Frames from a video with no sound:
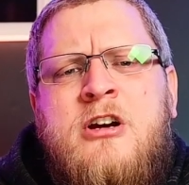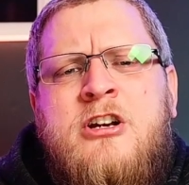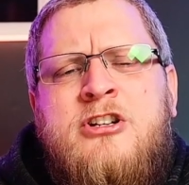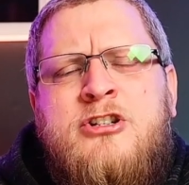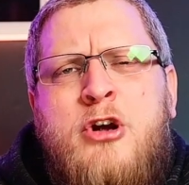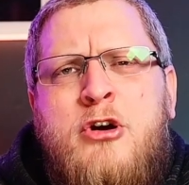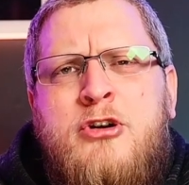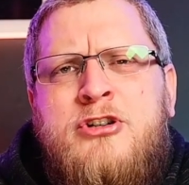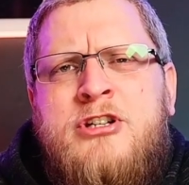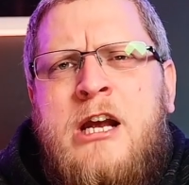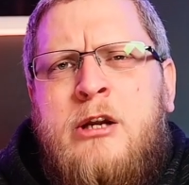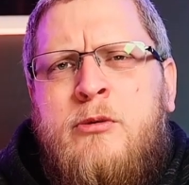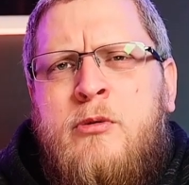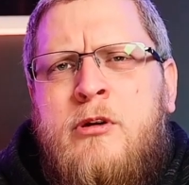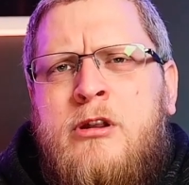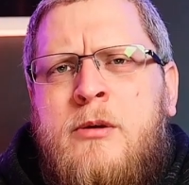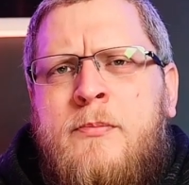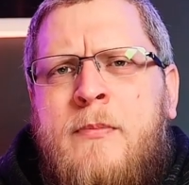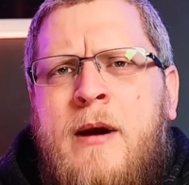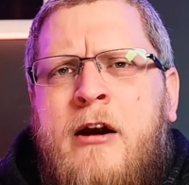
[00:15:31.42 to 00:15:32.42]
associated
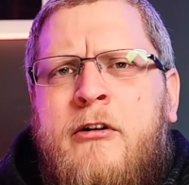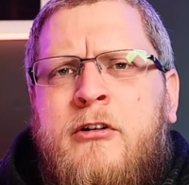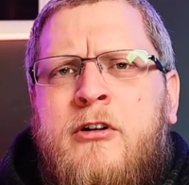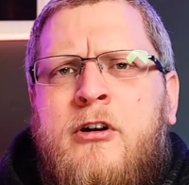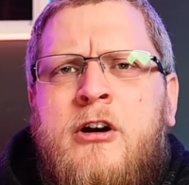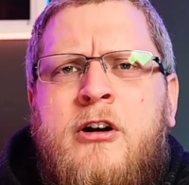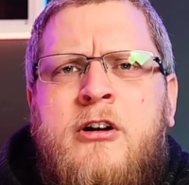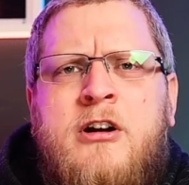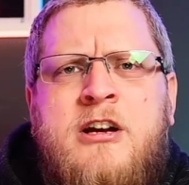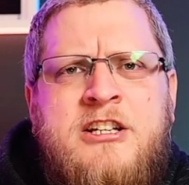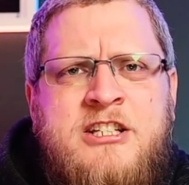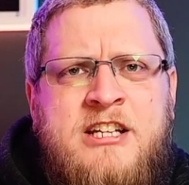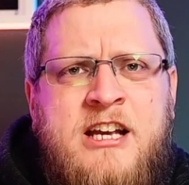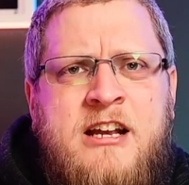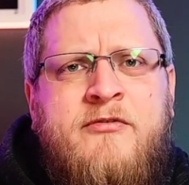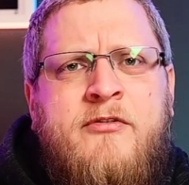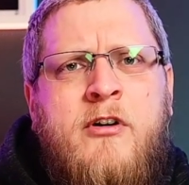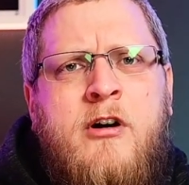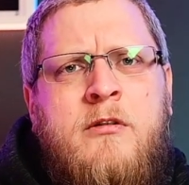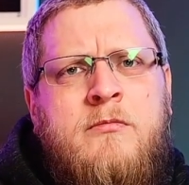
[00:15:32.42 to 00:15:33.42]
with the MARAC is the
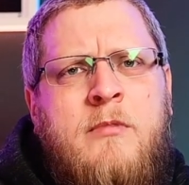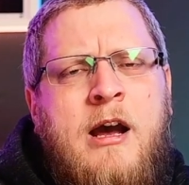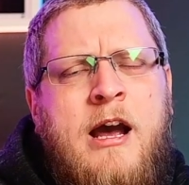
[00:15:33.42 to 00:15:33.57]
IDVA.